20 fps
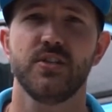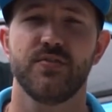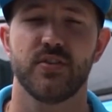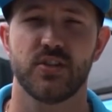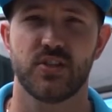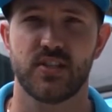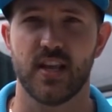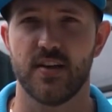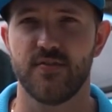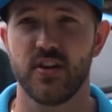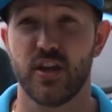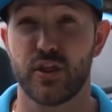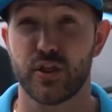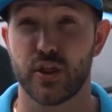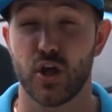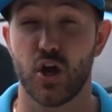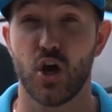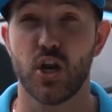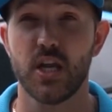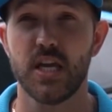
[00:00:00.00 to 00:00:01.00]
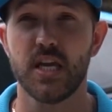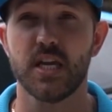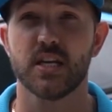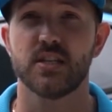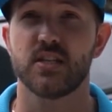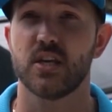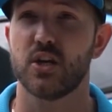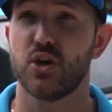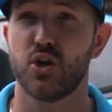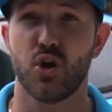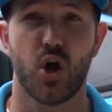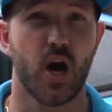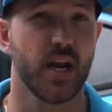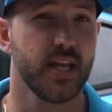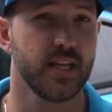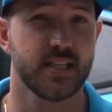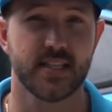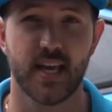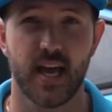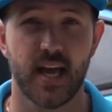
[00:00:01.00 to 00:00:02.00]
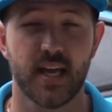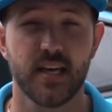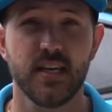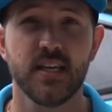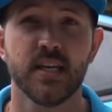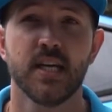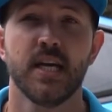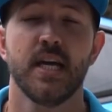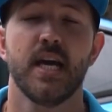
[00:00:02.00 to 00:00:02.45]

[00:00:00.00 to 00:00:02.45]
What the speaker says: If it's 70-30, is it 90-10?